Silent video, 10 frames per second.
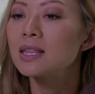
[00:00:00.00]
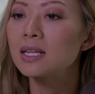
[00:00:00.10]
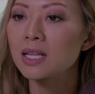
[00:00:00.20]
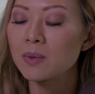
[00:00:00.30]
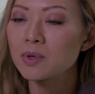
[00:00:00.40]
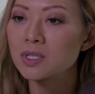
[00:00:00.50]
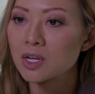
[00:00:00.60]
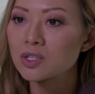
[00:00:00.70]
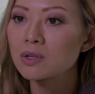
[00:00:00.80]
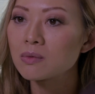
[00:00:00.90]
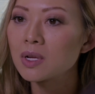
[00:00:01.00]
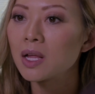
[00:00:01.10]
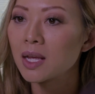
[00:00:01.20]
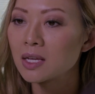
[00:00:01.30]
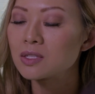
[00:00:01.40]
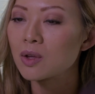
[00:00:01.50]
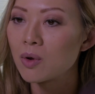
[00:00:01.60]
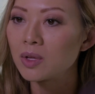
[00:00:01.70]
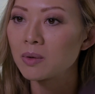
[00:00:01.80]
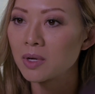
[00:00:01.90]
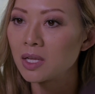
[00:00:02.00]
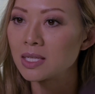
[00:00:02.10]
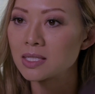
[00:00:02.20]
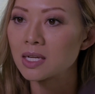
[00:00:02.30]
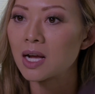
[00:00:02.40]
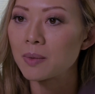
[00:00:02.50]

then liposuction really is the only realistic